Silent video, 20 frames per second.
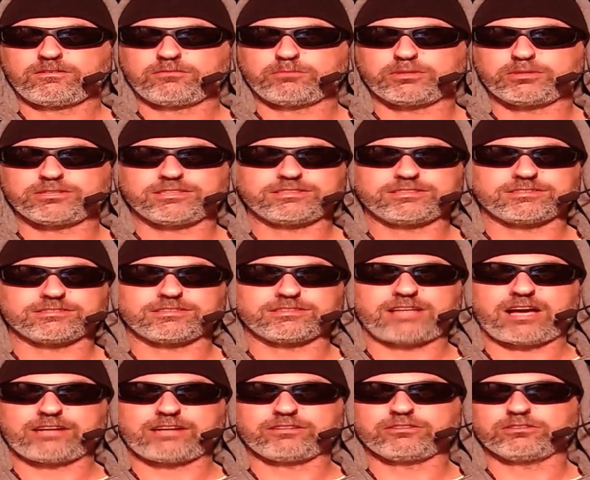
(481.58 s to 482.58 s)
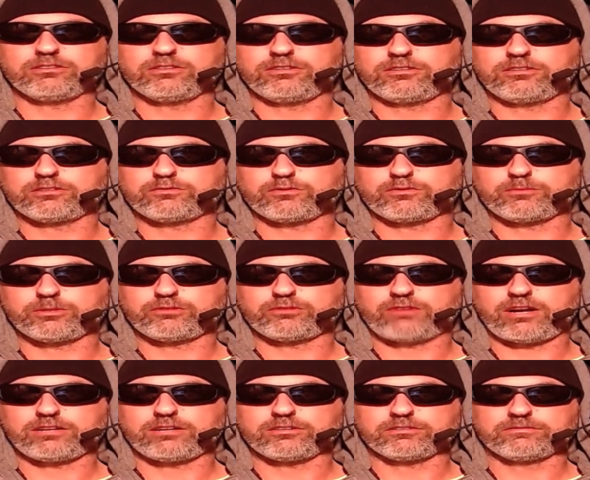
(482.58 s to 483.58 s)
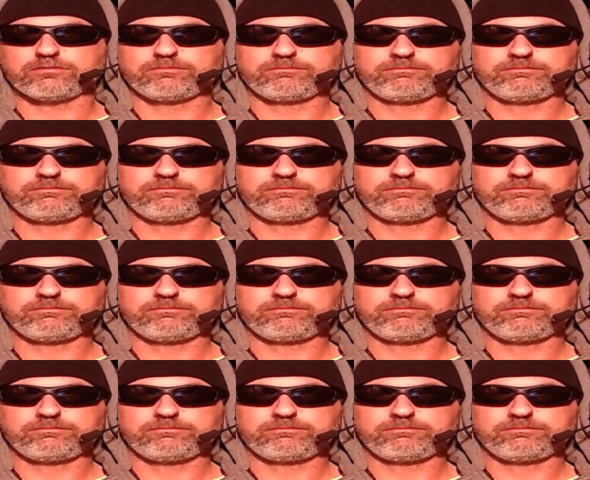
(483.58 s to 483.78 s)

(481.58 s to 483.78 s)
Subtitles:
But this is not a good look for McGregor.